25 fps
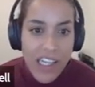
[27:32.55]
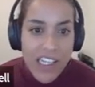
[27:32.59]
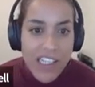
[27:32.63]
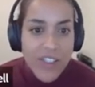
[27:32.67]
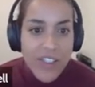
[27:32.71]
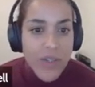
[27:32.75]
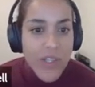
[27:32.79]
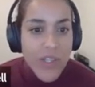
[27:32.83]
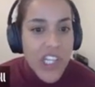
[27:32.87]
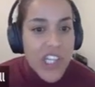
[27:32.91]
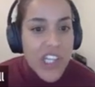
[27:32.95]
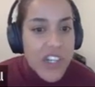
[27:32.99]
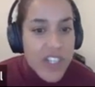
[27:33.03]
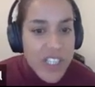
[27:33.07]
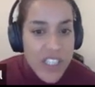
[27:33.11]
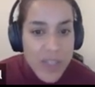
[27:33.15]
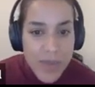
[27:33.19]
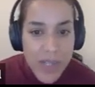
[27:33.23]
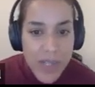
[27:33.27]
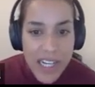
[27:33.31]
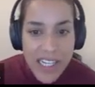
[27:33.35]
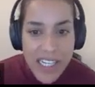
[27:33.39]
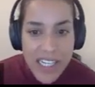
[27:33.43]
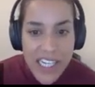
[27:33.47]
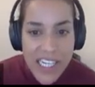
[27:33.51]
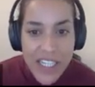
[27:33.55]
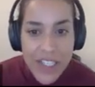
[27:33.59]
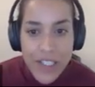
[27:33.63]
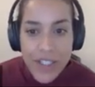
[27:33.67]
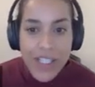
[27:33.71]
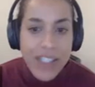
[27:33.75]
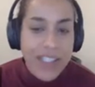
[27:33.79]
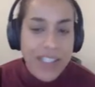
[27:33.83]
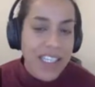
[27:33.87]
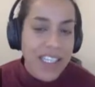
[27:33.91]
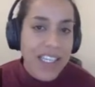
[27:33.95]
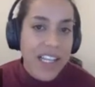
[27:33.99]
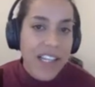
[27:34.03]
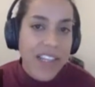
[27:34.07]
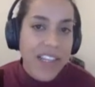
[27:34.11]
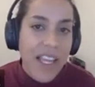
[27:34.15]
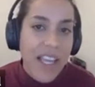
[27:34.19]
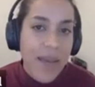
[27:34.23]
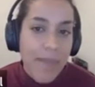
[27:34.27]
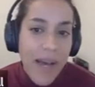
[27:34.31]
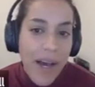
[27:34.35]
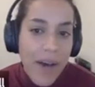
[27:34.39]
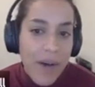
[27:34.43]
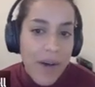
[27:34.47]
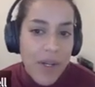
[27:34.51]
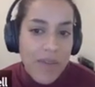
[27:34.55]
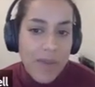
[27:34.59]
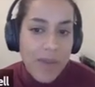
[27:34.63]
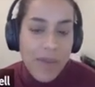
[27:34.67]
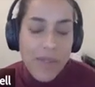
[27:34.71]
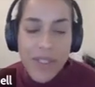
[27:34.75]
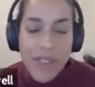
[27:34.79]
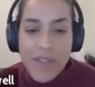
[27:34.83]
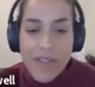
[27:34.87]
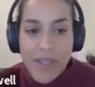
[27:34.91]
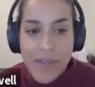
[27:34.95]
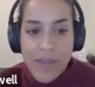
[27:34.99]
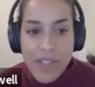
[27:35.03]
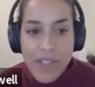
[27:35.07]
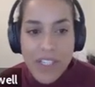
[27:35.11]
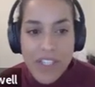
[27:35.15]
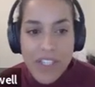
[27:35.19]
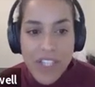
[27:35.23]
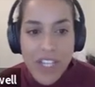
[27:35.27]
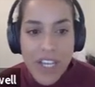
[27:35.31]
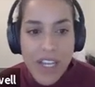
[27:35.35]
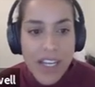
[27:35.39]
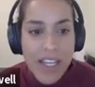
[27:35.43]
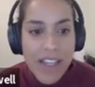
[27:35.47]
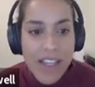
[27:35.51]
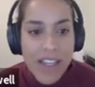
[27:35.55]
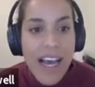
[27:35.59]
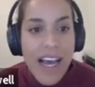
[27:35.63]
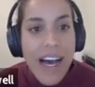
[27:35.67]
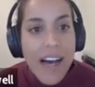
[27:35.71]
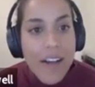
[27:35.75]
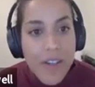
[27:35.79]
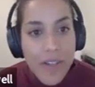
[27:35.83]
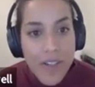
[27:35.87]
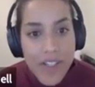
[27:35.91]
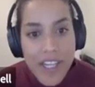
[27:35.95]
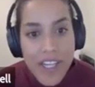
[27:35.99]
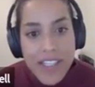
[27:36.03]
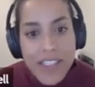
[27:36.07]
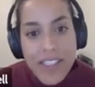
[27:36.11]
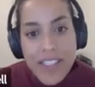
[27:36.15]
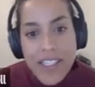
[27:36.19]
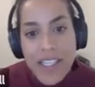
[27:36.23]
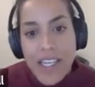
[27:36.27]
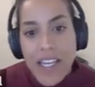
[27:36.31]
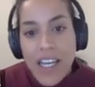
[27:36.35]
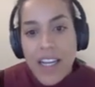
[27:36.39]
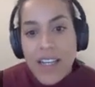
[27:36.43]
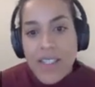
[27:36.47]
So in the large plot here, you can see that the amount of observed depletion in the outer disk